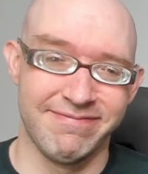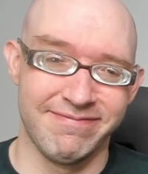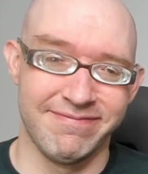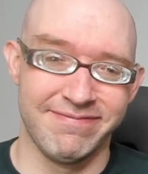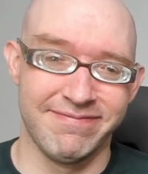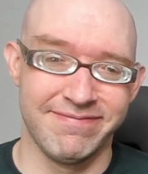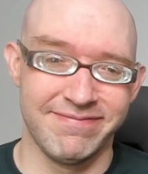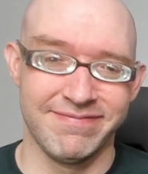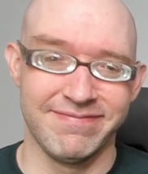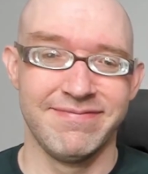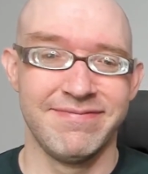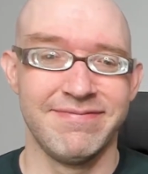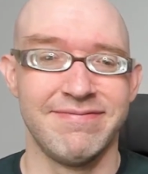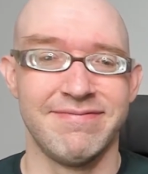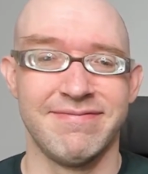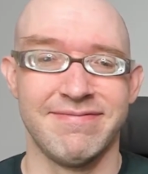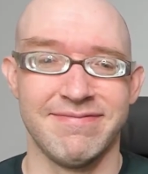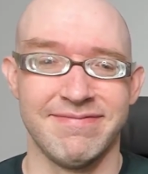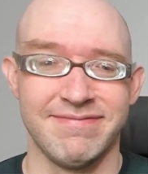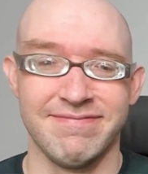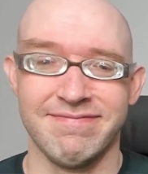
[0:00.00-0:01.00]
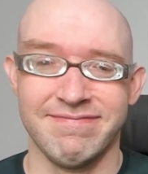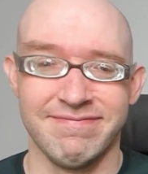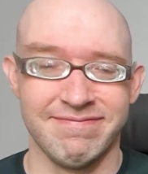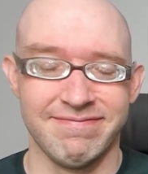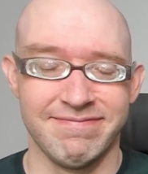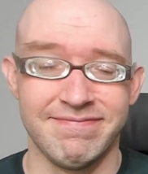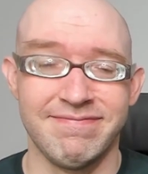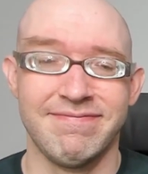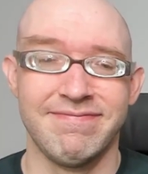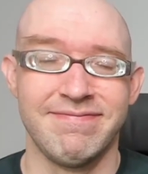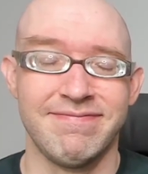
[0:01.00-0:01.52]

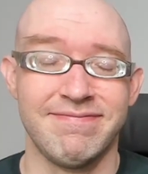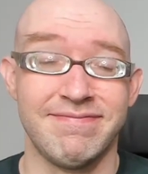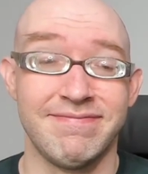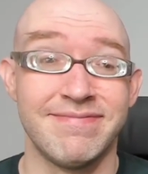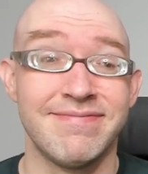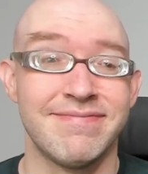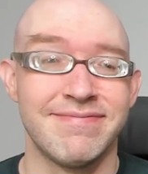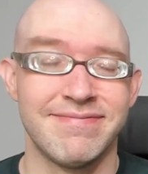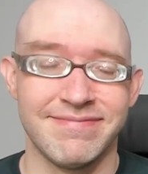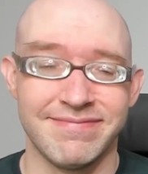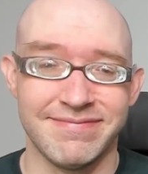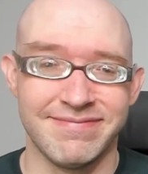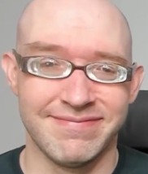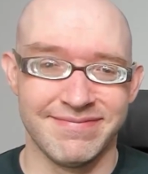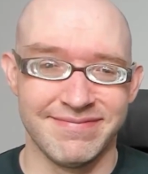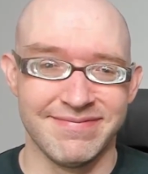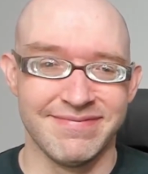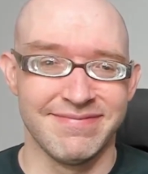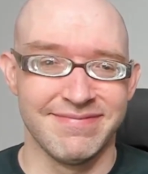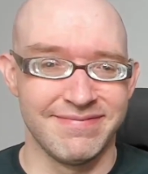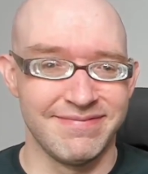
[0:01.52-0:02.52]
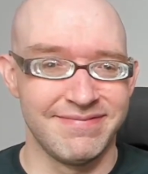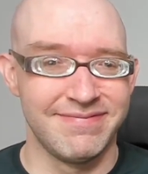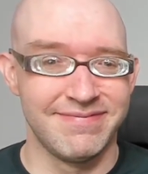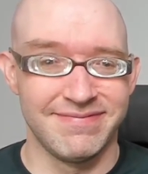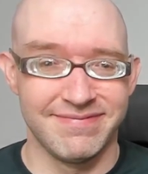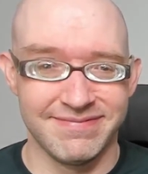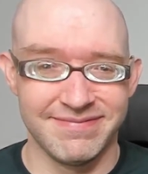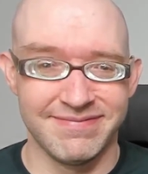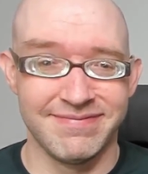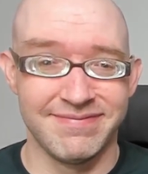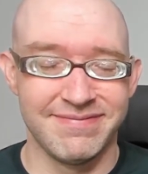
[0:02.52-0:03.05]

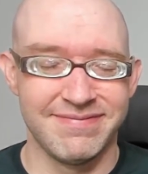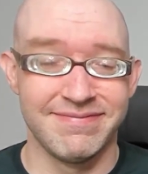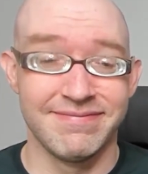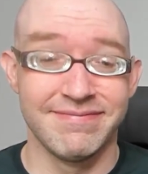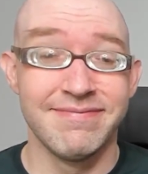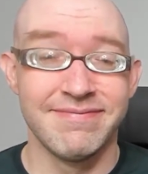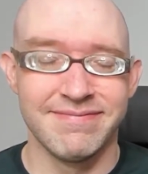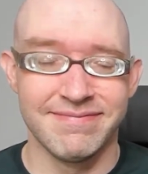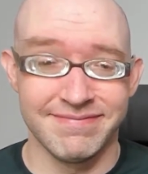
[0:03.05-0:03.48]
(silent)